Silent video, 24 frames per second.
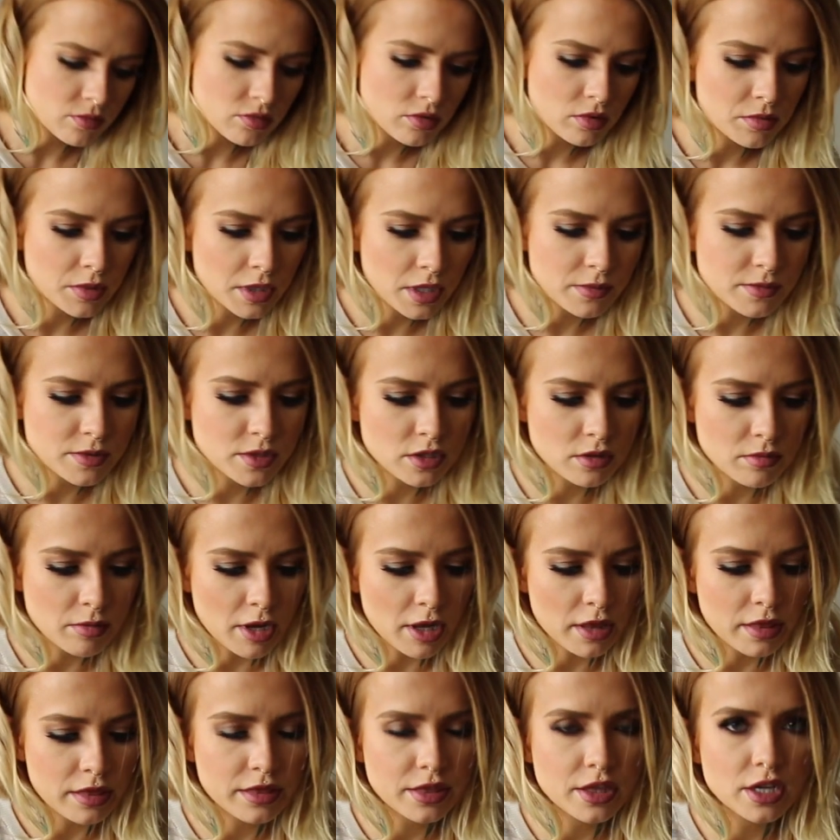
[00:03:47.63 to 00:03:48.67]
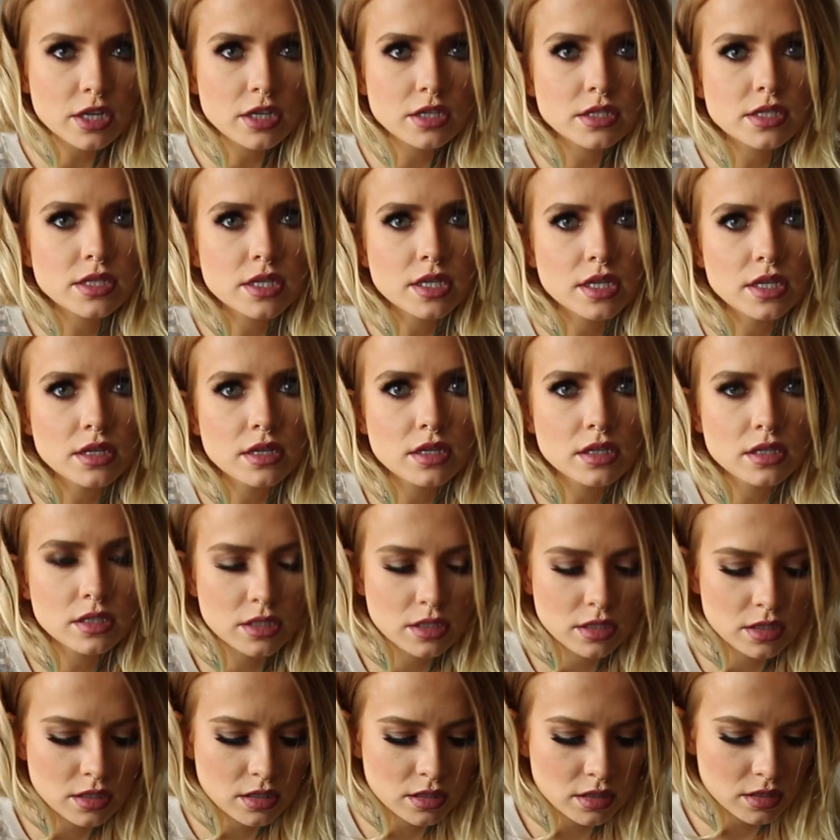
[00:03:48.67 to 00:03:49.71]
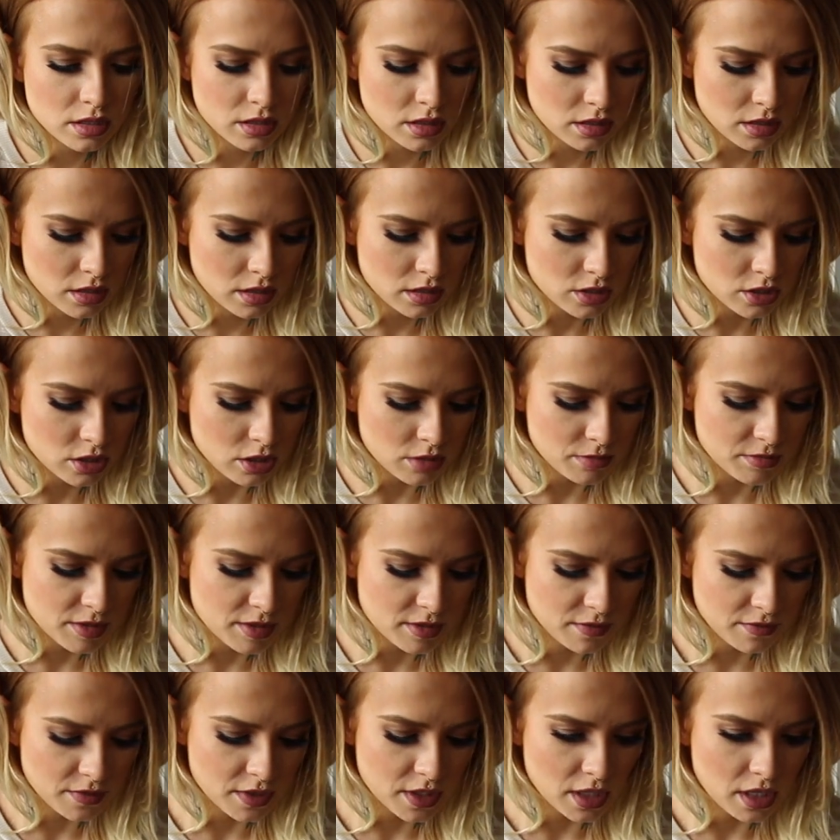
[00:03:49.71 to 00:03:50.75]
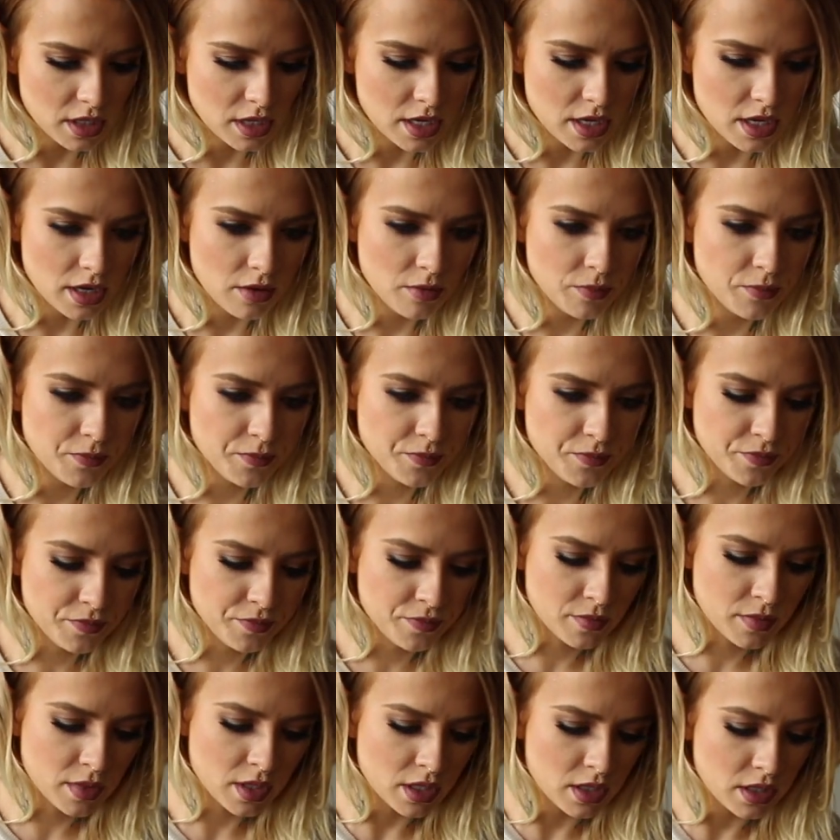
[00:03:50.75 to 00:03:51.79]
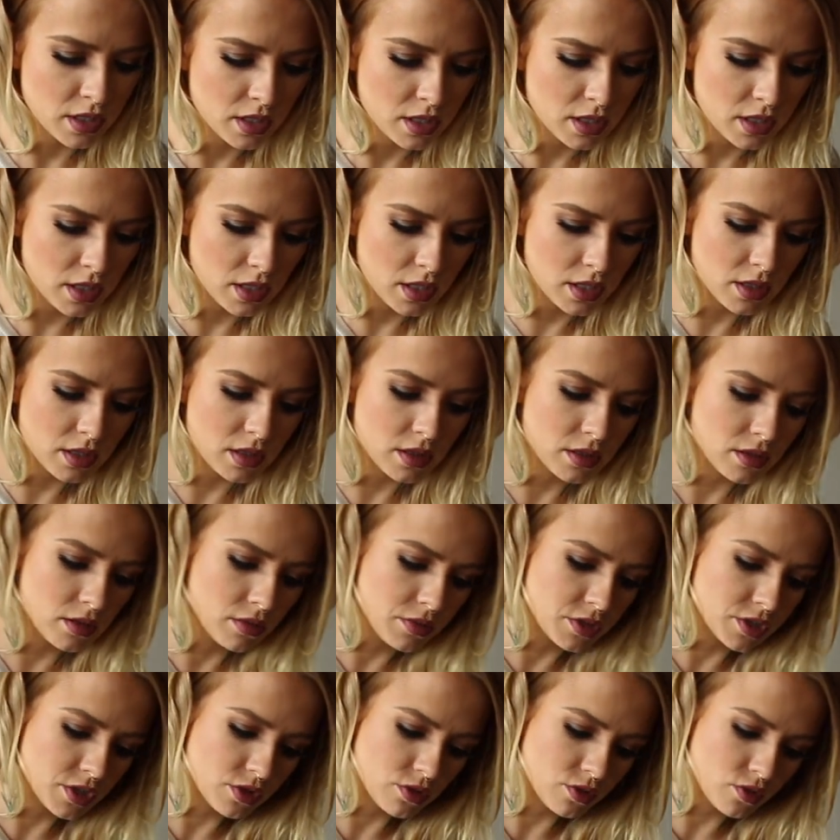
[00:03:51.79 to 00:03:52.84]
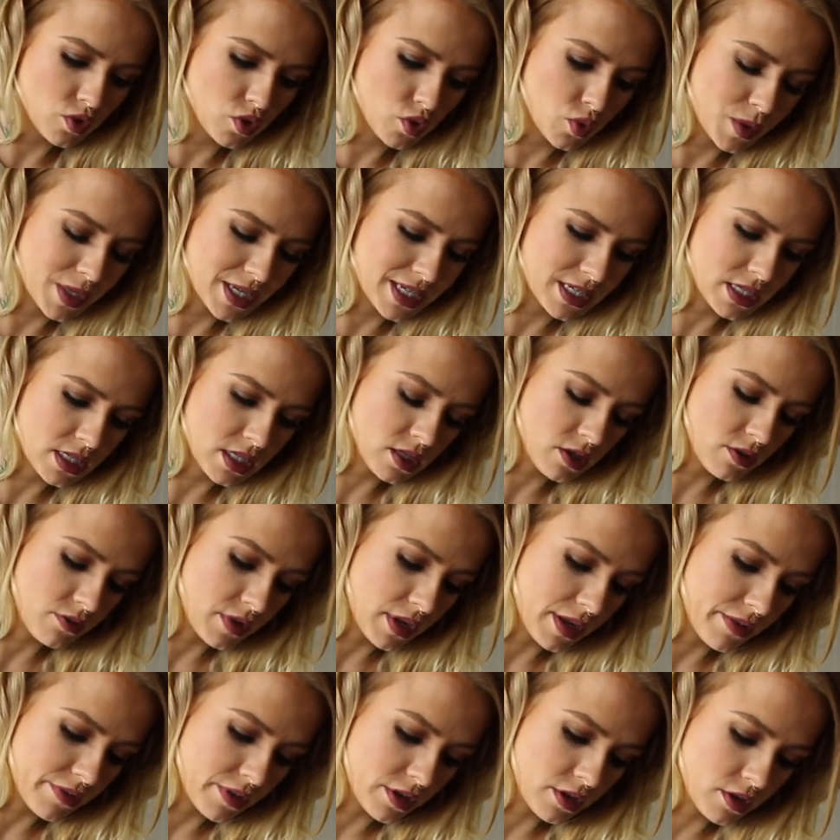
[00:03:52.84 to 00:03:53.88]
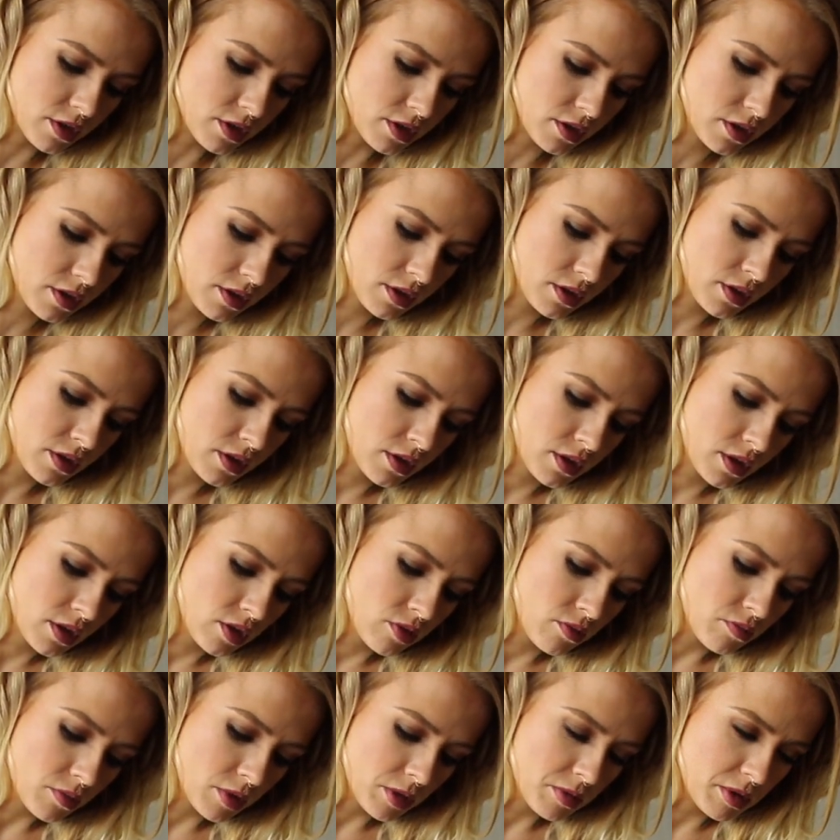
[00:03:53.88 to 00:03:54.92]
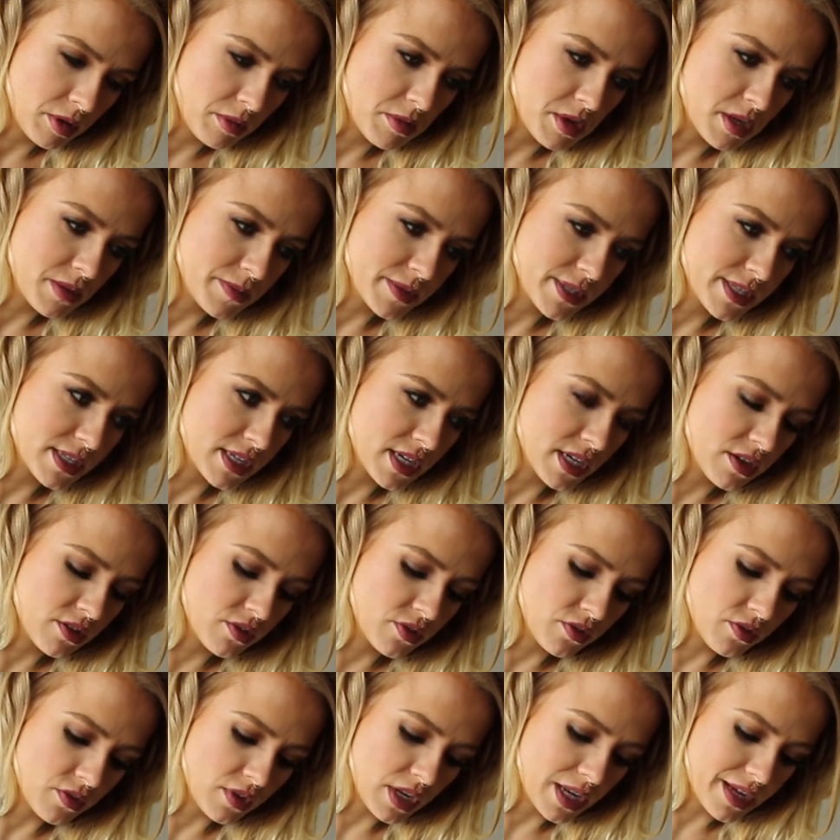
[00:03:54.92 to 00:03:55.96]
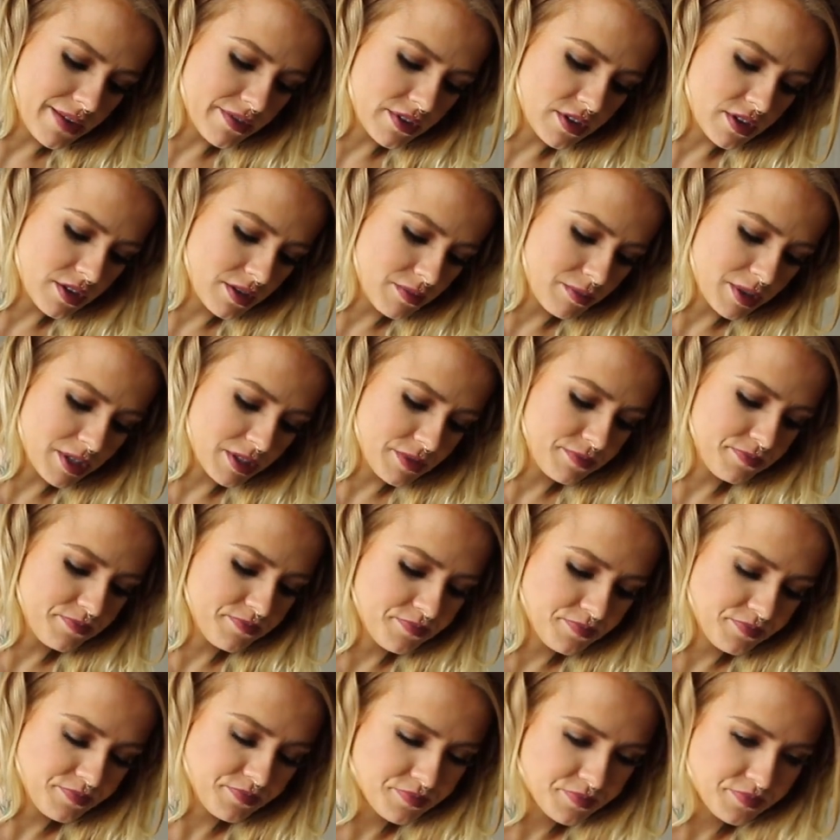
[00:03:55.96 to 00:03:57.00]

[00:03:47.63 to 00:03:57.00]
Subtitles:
we're probably up to about 30 drops of vanilla now, and the original 20 of lavender. Maybe I made a mistake on all the lavender, but Jesus.